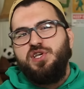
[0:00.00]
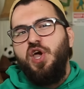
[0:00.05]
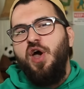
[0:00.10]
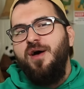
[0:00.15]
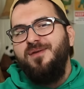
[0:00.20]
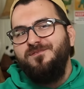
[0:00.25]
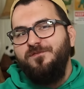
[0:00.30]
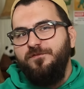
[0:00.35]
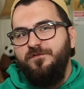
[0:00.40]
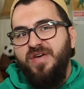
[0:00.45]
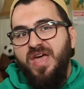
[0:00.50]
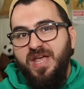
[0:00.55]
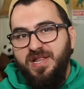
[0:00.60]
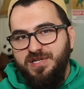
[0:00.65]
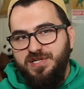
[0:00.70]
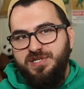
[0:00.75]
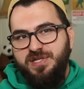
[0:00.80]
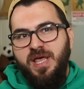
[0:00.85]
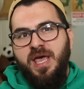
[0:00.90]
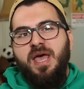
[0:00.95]

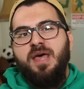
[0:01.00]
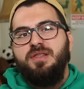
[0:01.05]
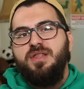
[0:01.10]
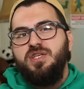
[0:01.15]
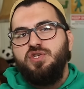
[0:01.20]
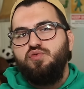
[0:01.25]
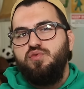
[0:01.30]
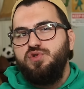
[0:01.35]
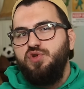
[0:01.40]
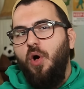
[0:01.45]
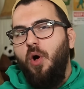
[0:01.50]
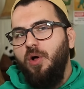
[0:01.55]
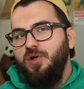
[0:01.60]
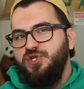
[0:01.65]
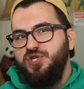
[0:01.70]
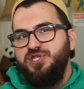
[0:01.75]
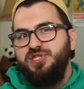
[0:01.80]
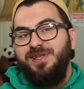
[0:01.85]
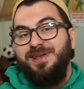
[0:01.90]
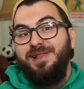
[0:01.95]
convinced this was all
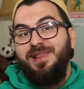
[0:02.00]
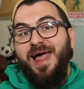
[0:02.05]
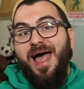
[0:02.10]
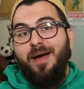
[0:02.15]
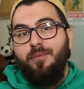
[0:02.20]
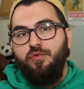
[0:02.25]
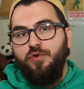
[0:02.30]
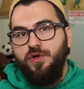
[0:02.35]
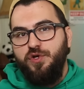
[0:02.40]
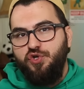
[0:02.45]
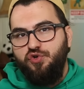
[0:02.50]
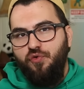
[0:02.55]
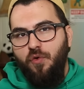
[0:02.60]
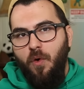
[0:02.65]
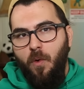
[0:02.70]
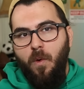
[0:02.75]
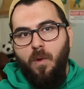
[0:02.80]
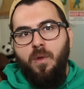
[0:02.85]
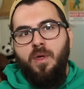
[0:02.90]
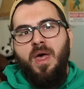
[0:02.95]
just an elaborate
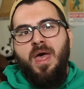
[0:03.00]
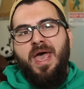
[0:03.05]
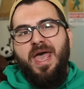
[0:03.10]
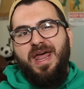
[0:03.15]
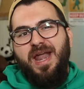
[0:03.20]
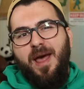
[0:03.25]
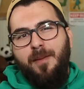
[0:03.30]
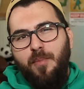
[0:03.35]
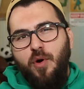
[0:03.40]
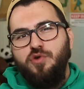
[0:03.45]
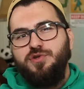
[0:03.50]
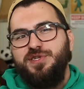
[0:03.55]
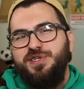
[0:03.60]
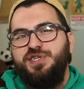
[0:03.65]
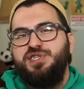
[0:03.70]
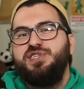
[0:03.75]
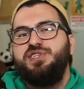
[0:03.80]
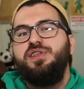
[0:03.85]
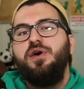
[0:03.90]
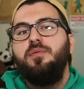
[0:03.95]
troll, and I
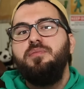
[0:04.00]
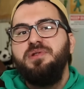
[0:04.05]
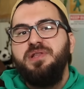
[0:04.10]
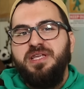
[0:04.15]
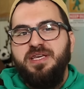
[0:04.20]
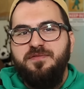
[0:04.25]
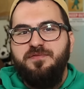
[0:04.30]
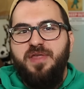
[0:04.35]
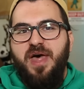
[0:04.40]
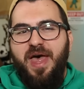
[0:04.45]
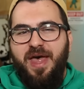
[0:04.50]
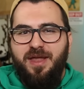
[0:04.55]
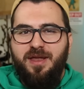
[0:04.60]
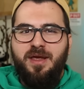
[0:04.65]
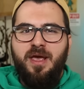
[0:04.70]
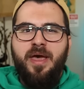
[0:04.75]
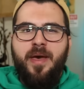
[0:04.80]
mostly still believe that.